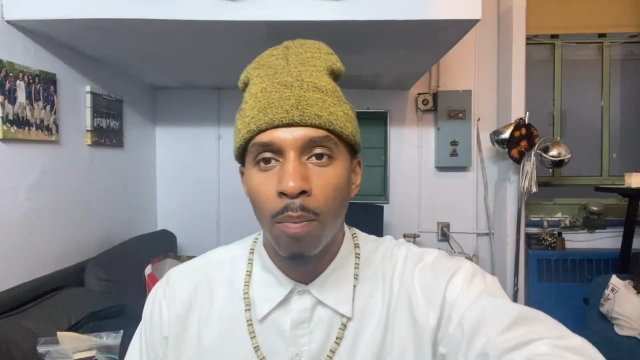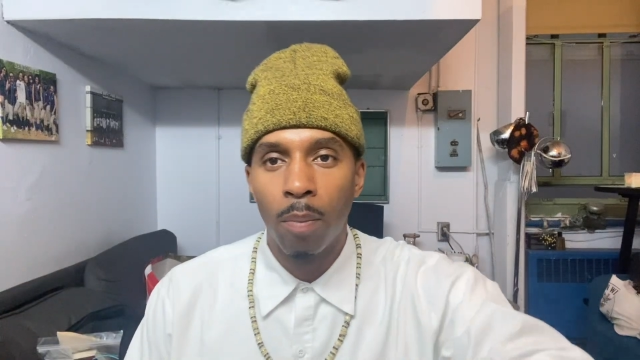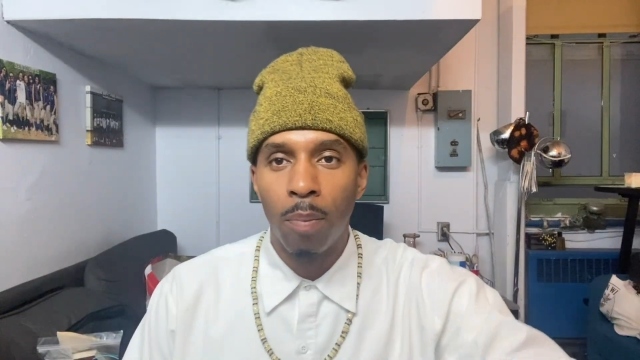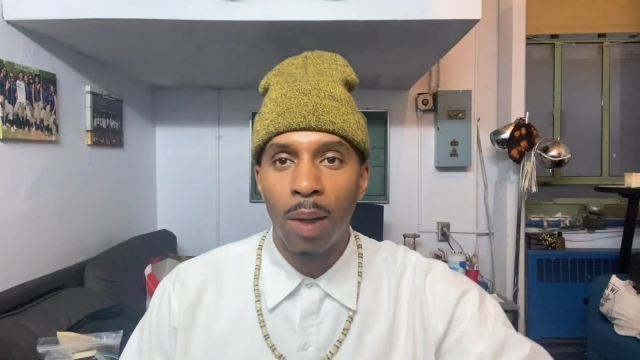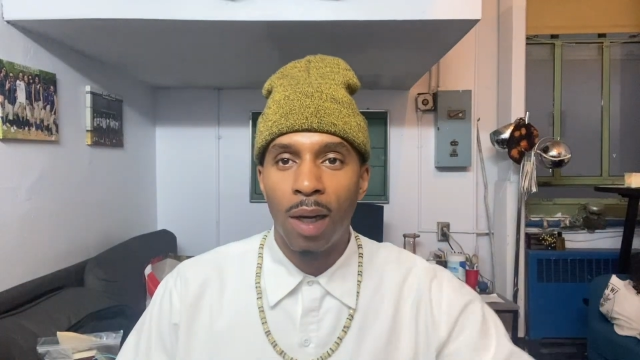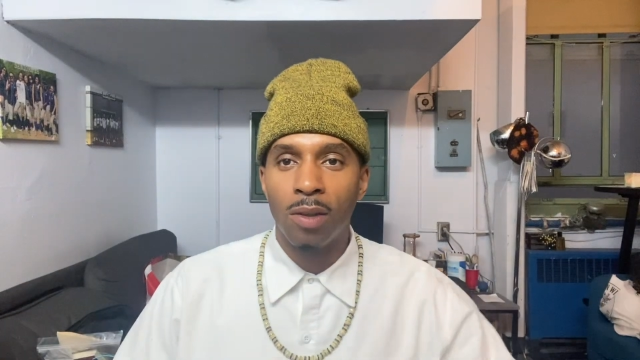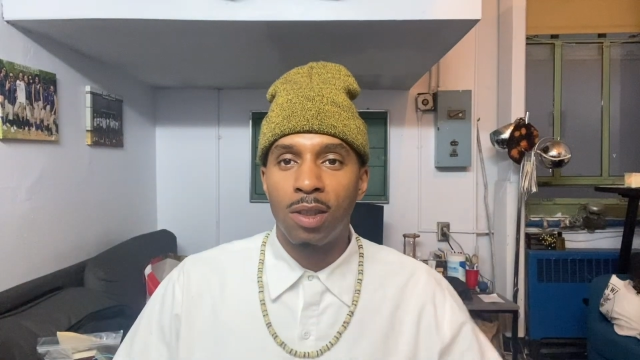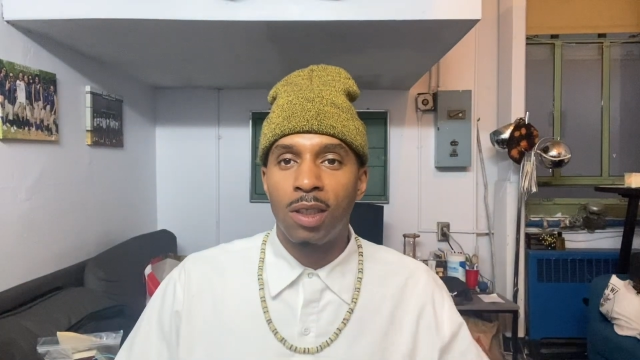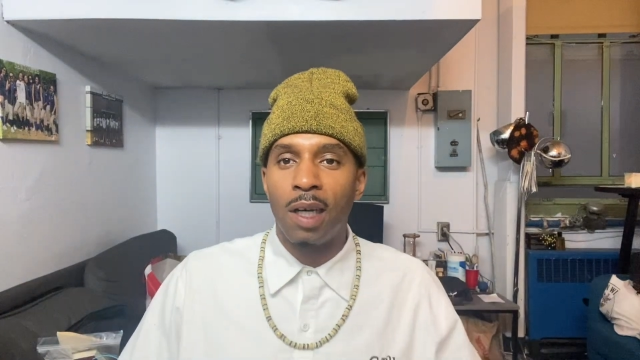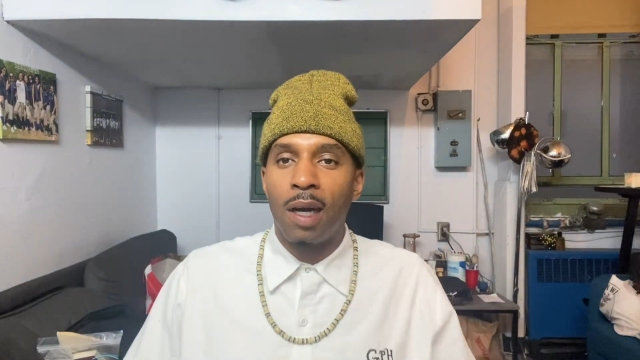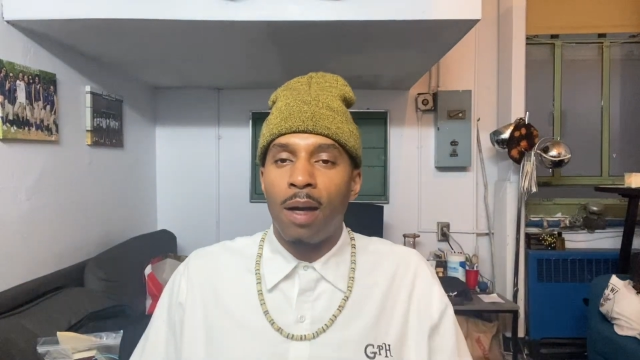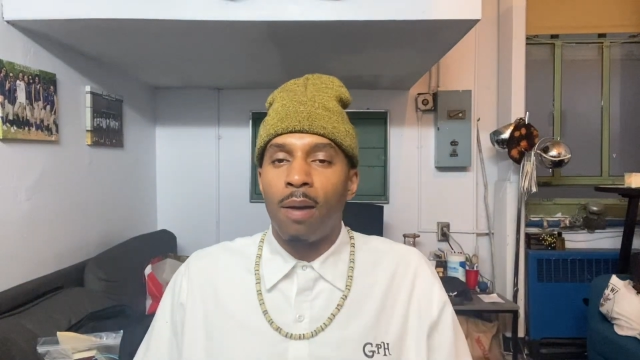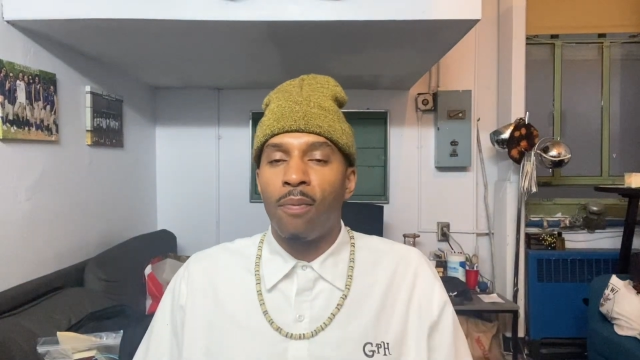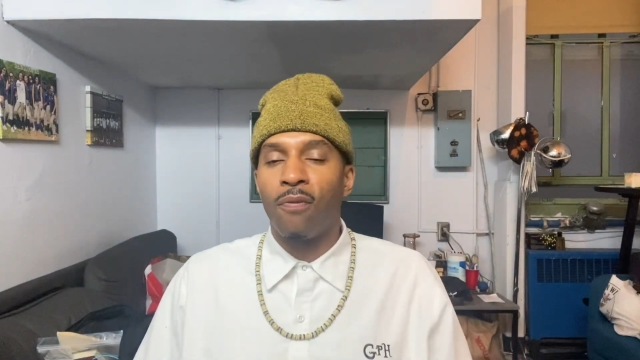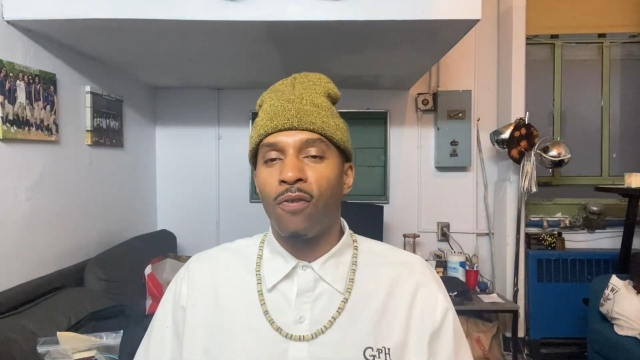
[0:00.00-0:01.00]
About
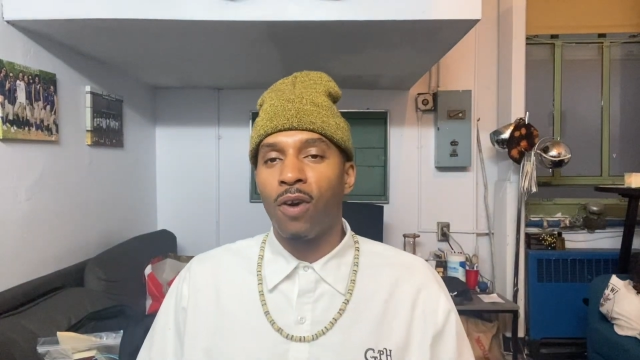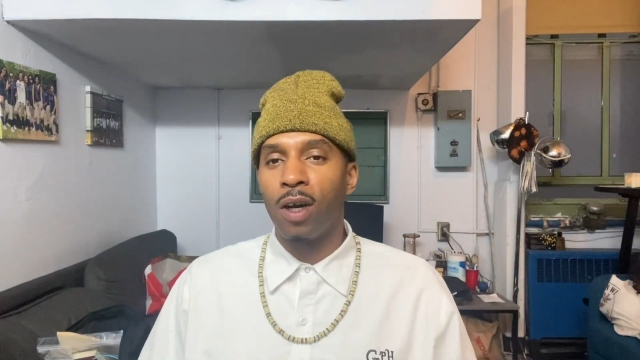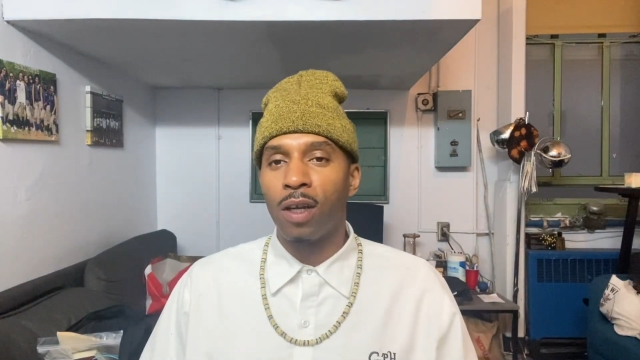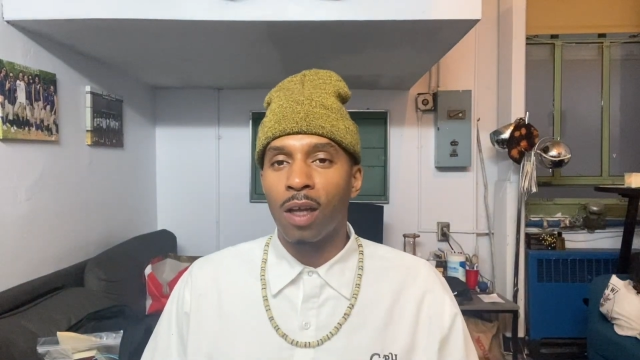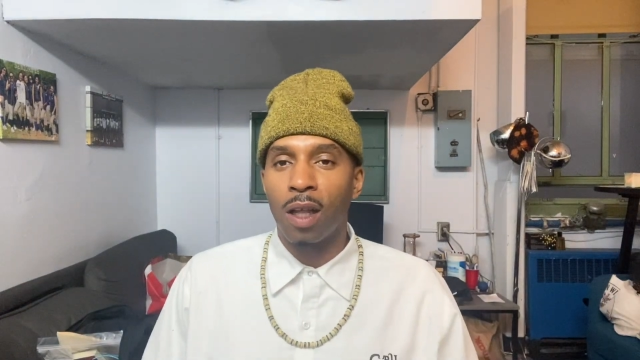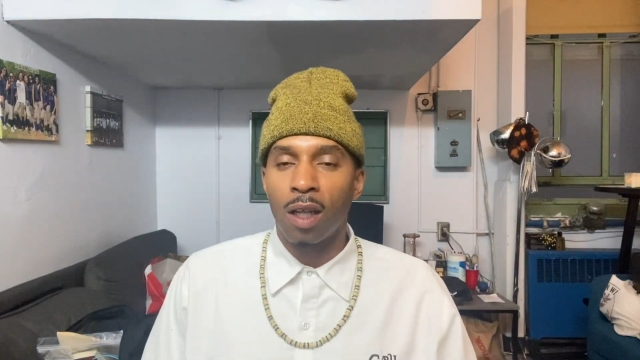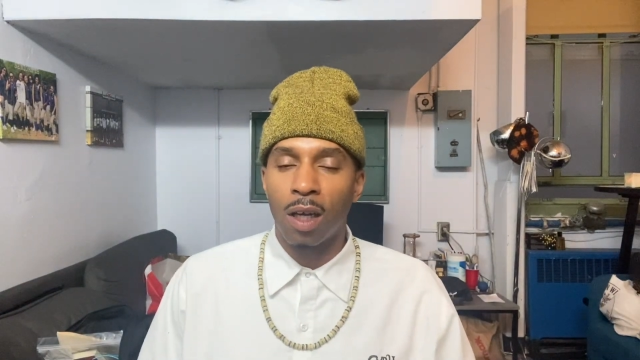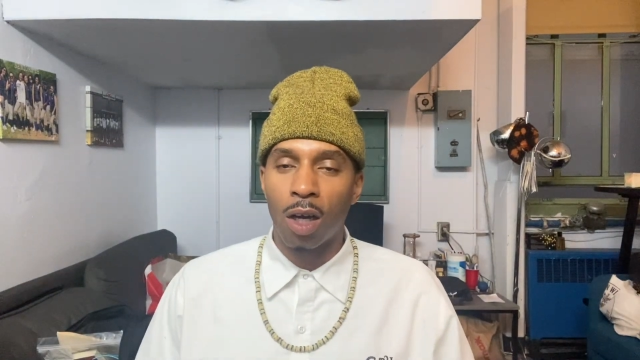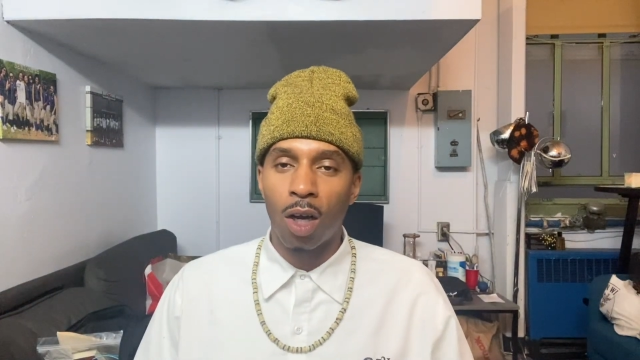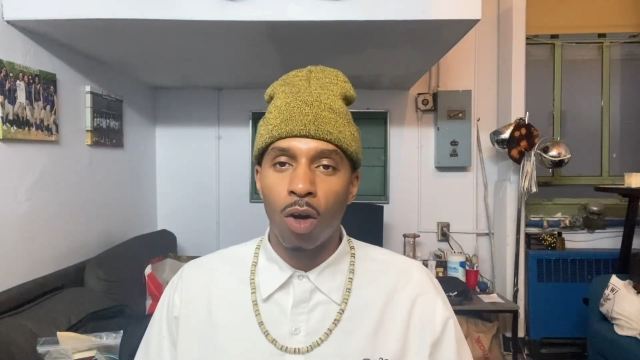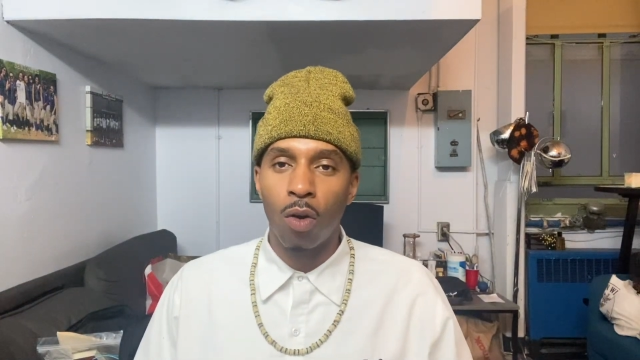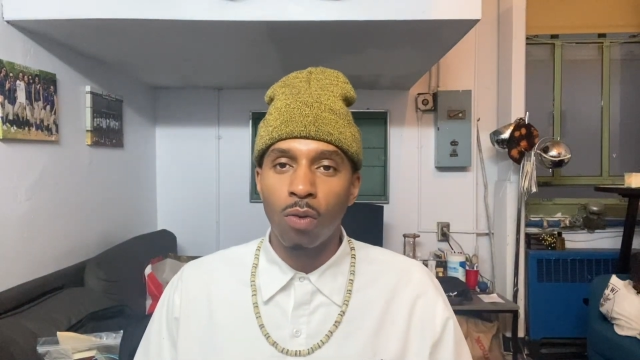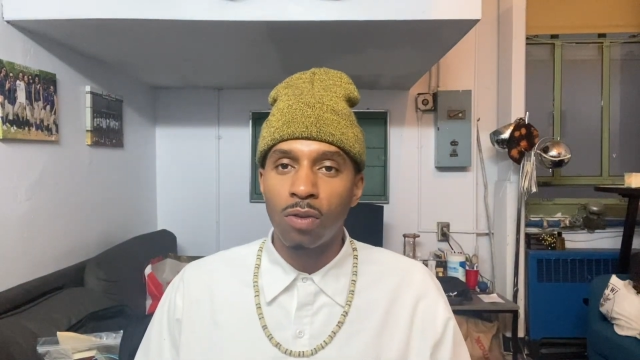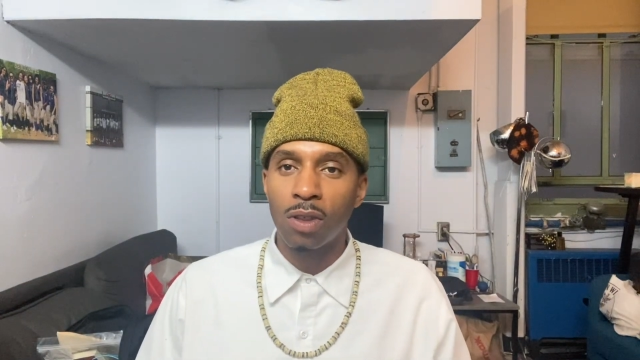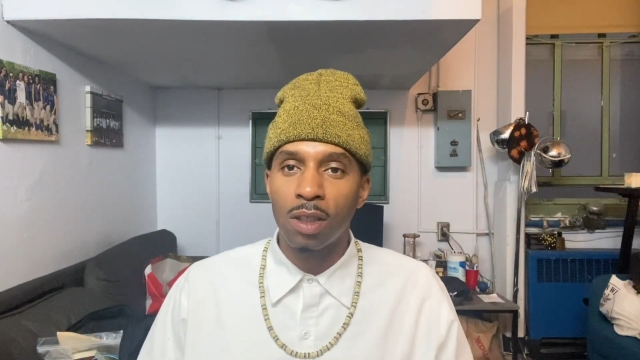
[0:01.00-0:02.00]
time for another
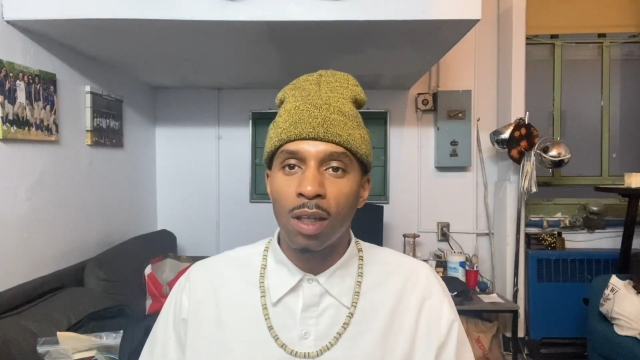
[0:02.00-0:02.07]
coach